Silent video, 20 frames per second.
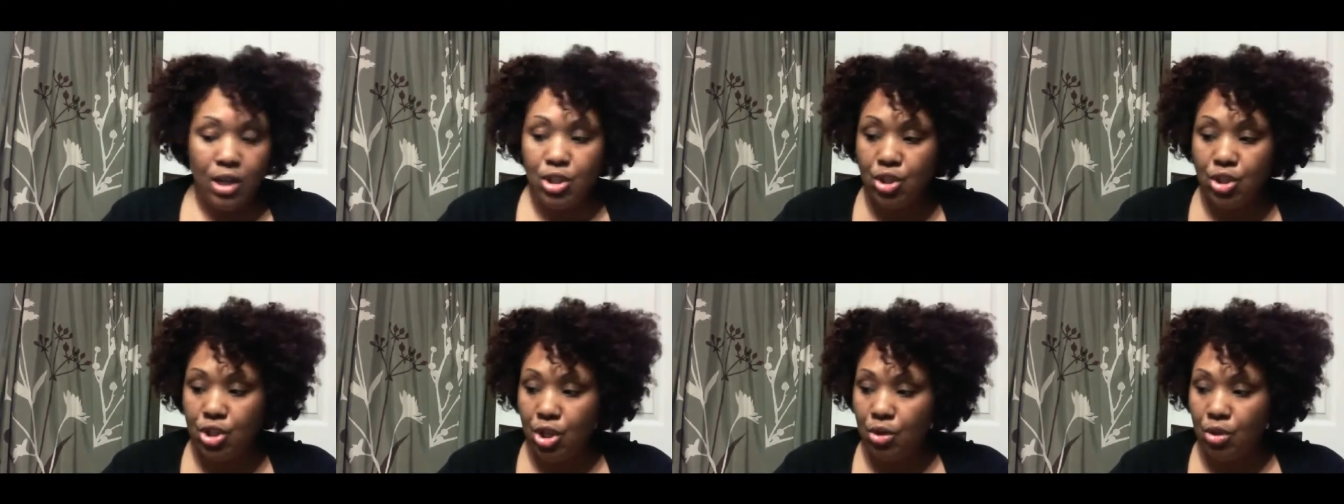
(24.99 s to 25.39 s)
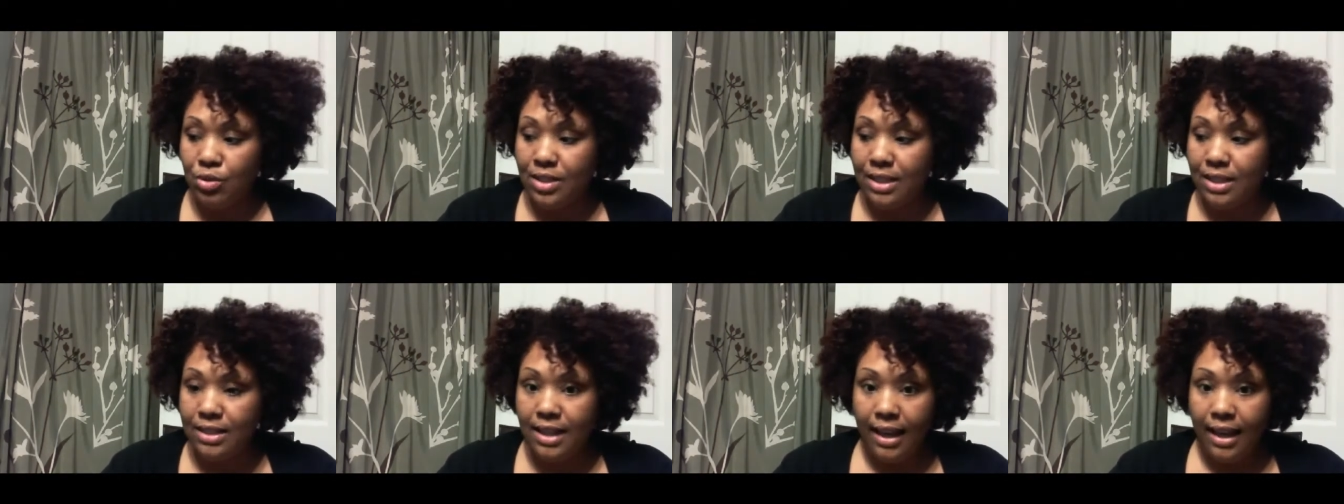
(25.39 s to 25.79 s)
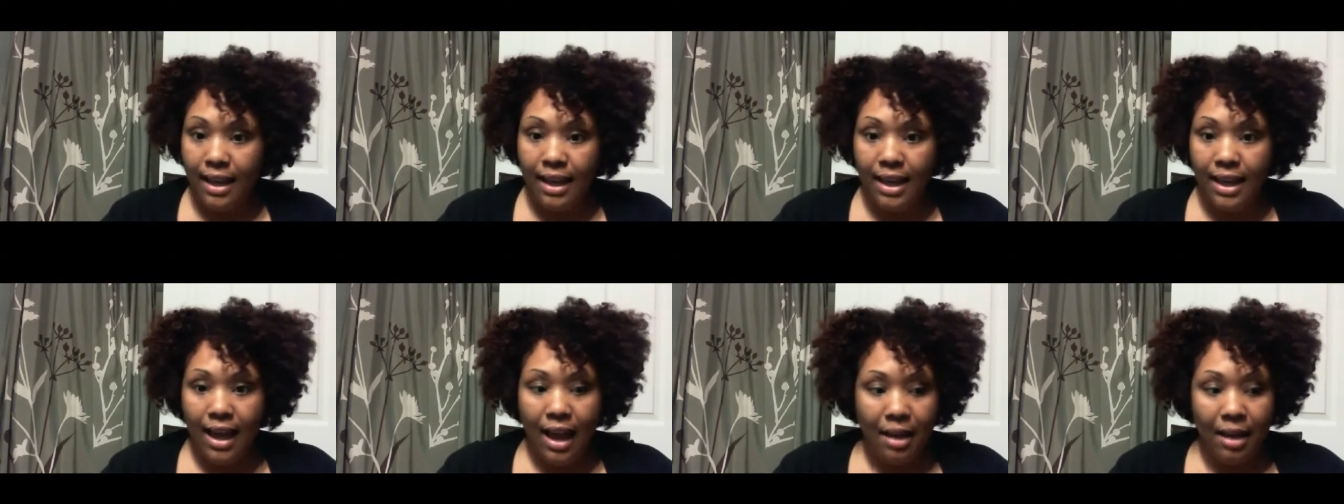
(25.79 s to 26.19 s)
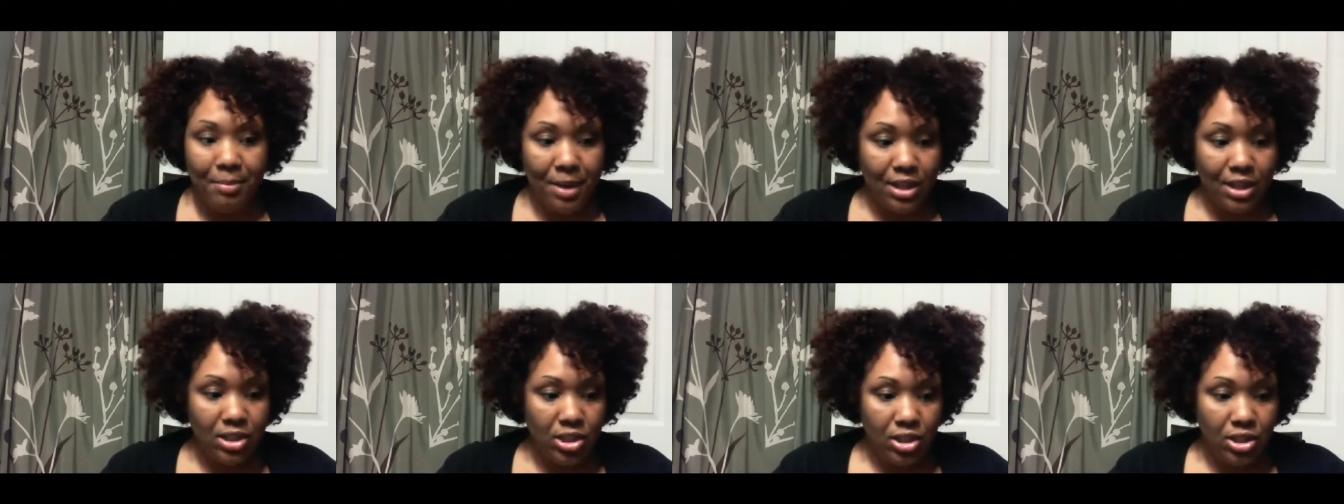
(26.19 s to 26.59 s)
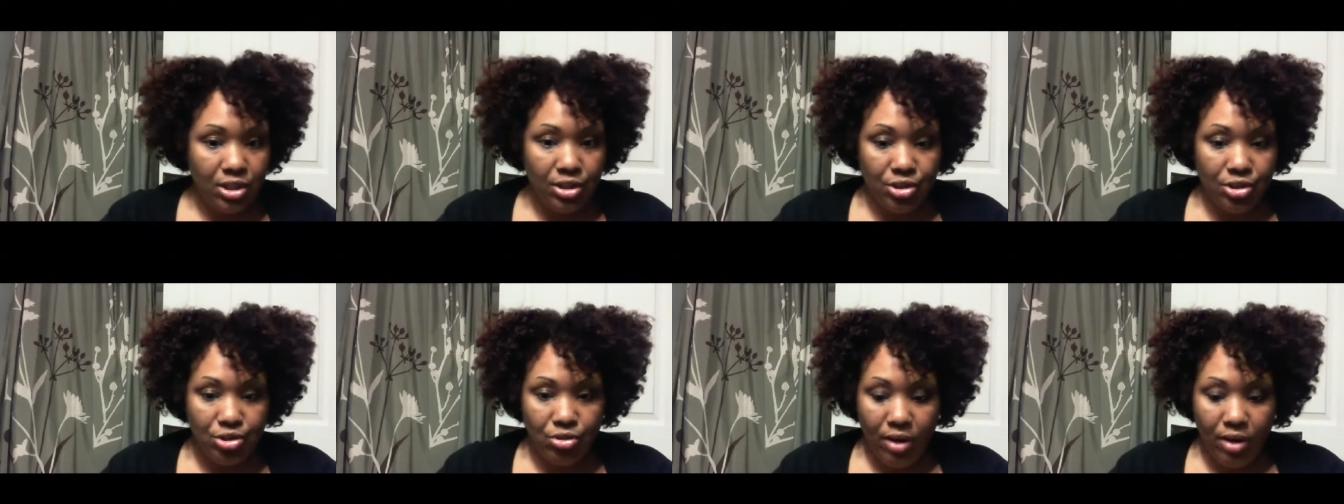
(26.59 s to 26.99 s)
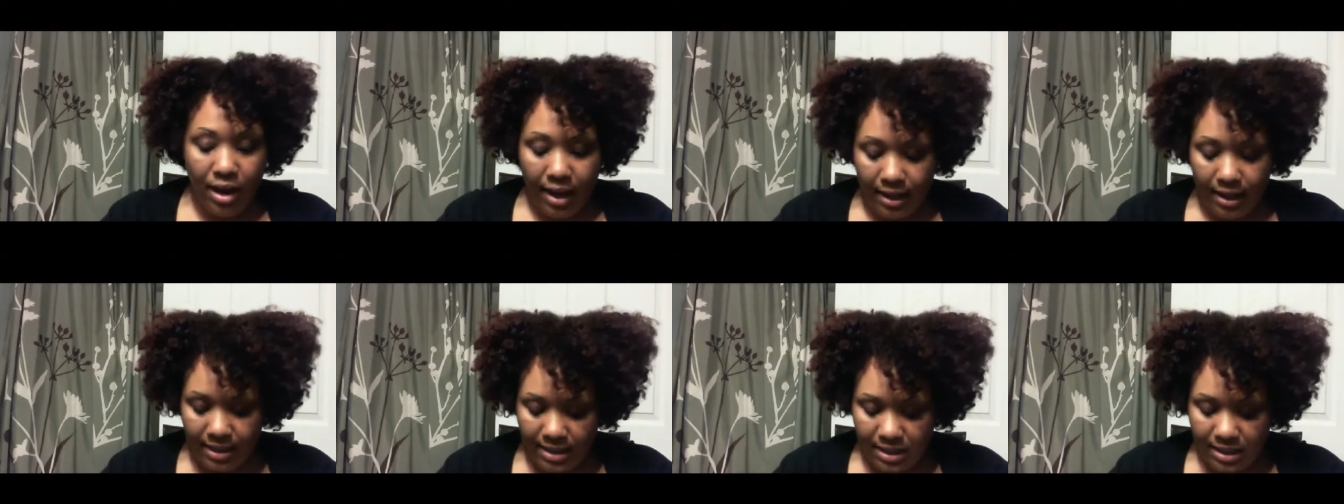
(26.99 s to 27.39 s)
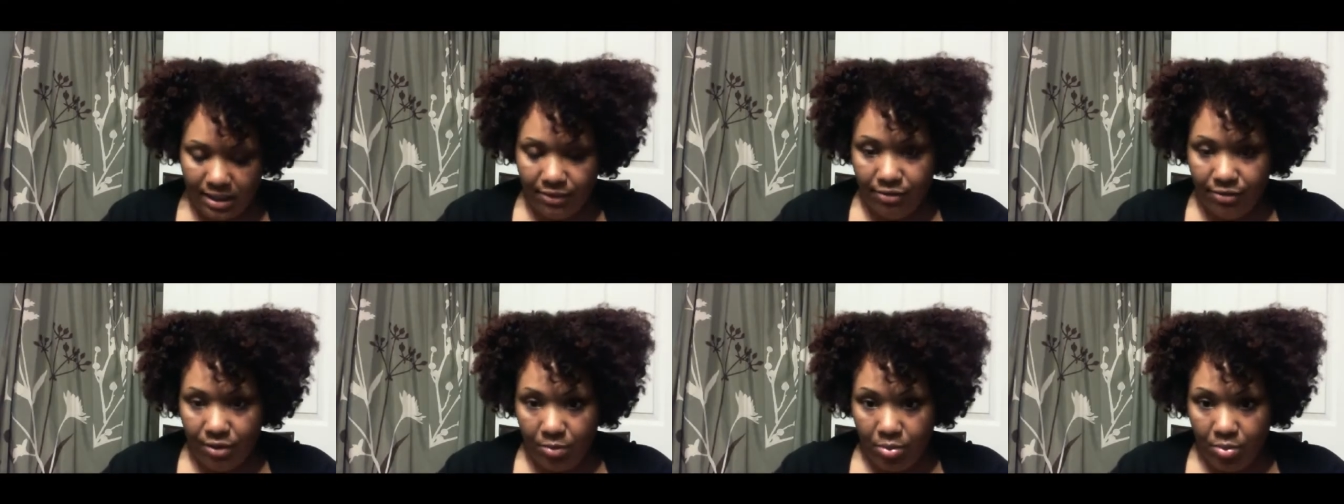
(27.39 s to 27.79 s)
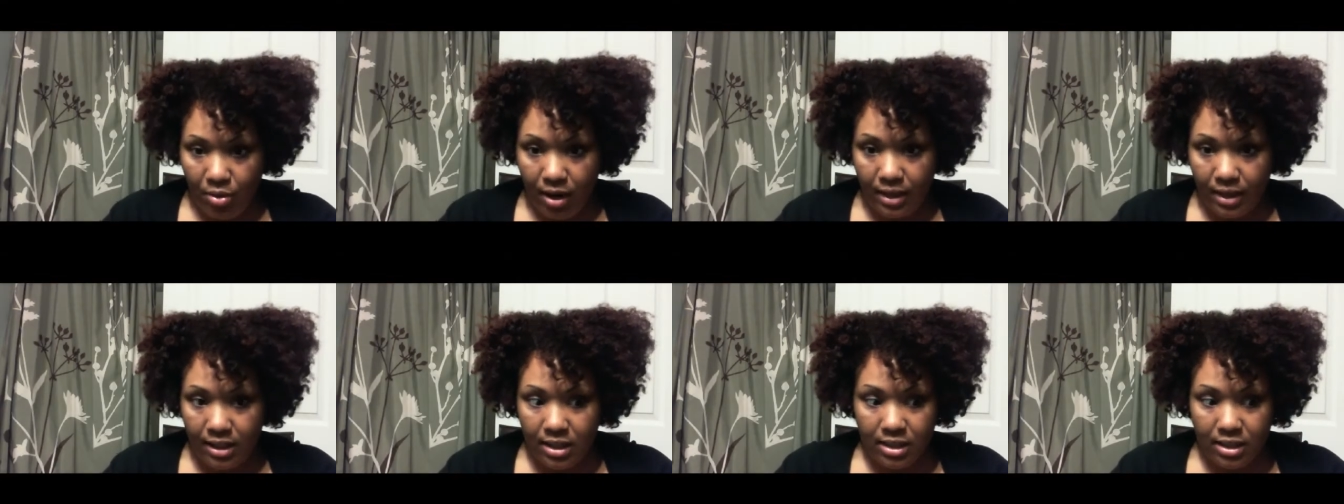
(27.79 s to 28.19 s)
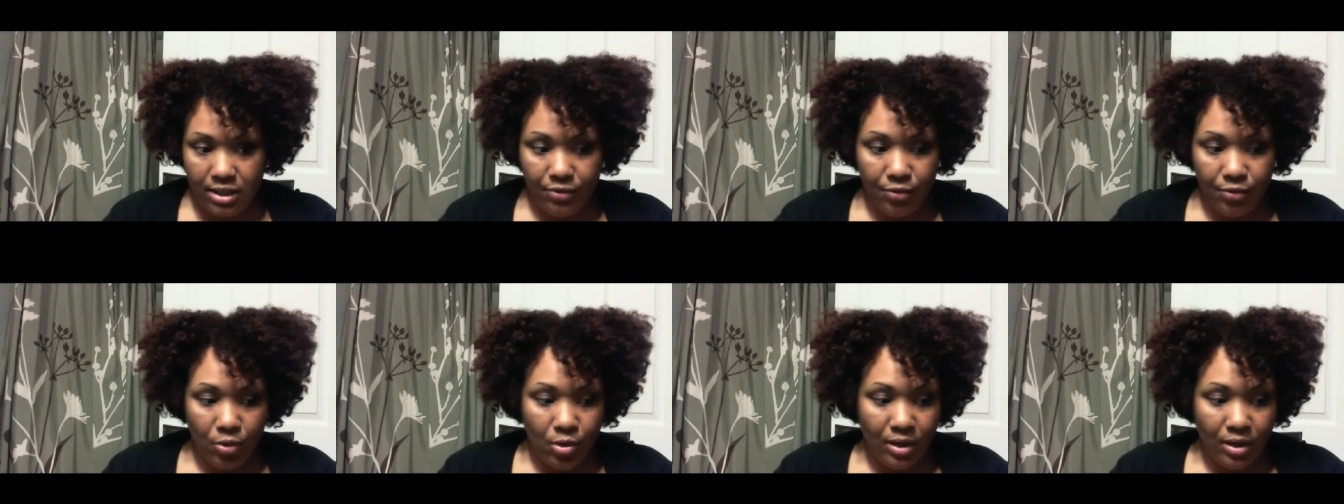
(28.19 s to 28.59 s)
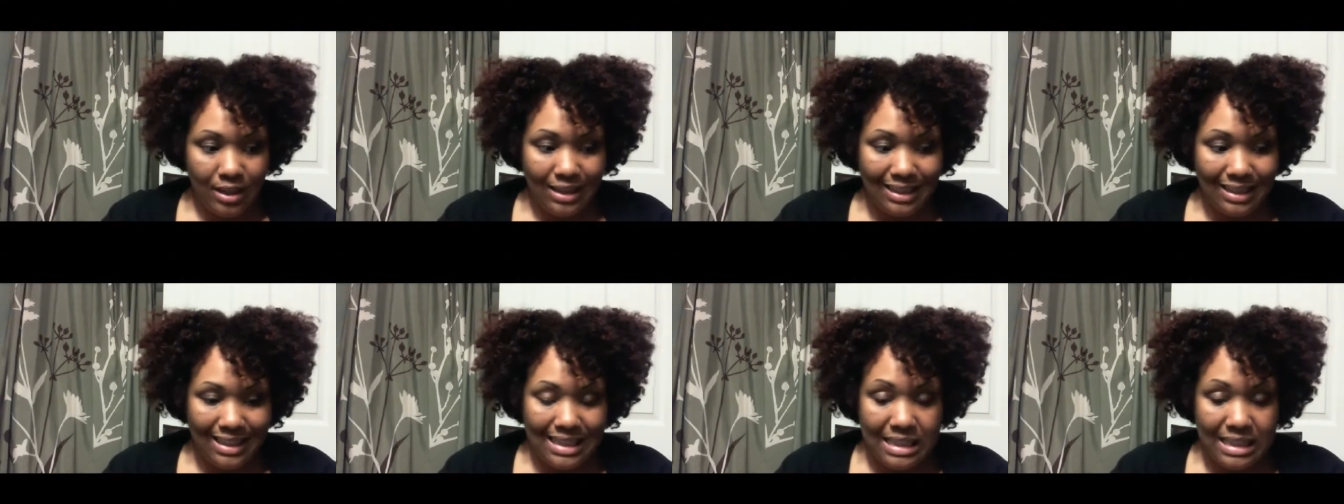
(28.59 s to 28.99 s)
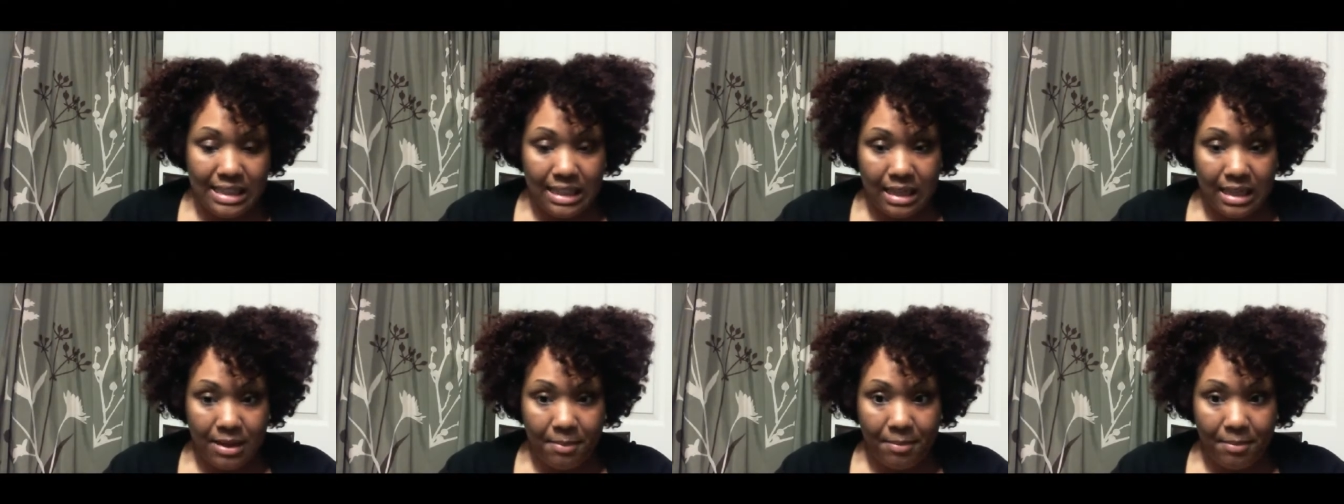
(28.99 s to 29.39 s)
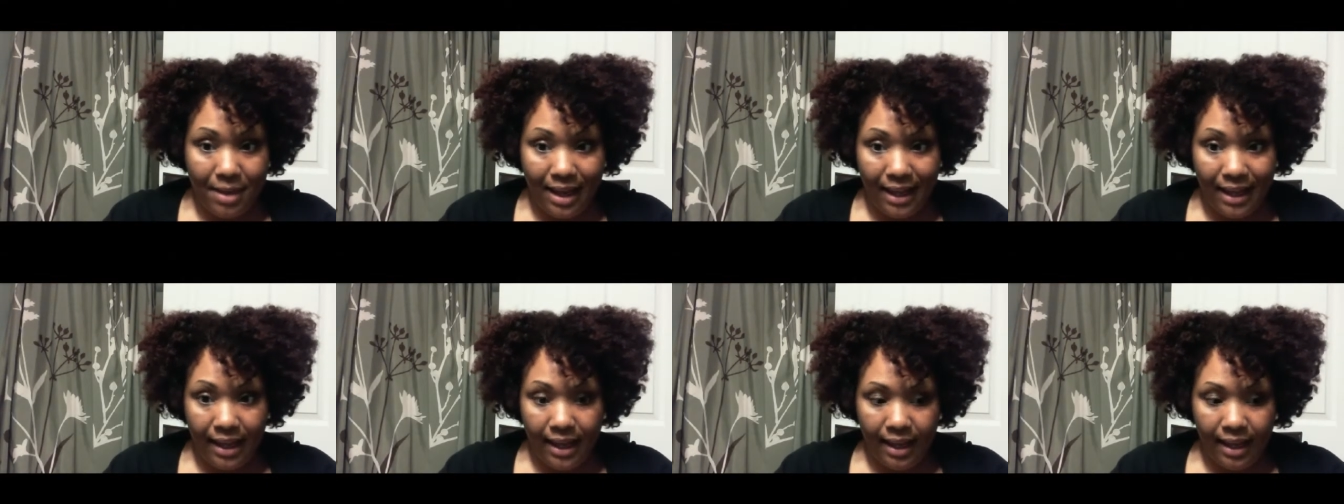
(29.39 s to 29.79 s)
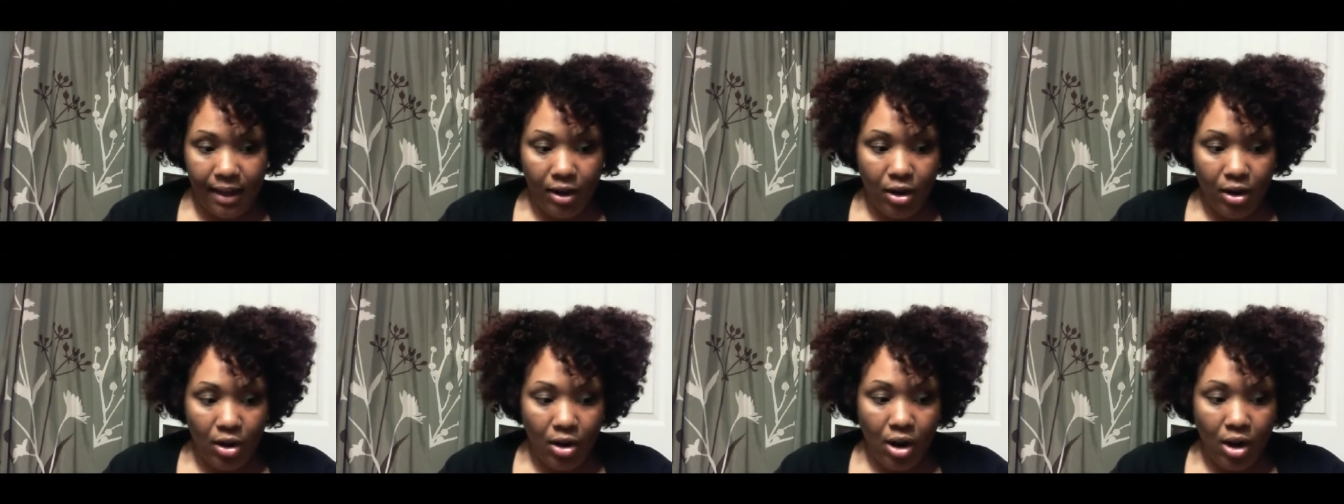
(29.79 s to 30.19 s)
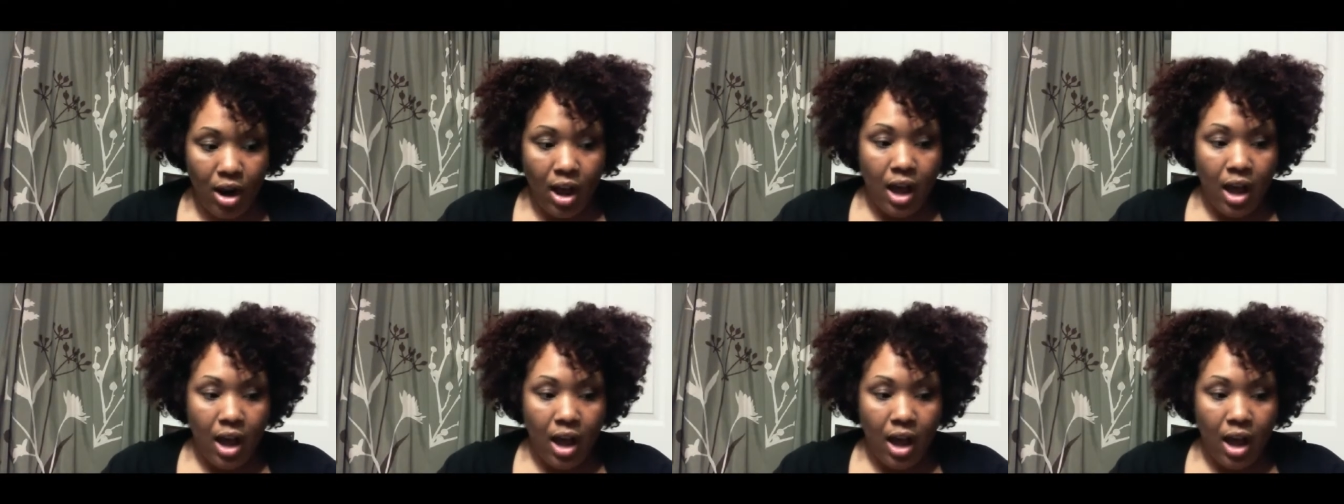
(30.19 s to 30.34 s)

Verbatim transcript: So today I'm actually going to try a different product for cleansing my hair.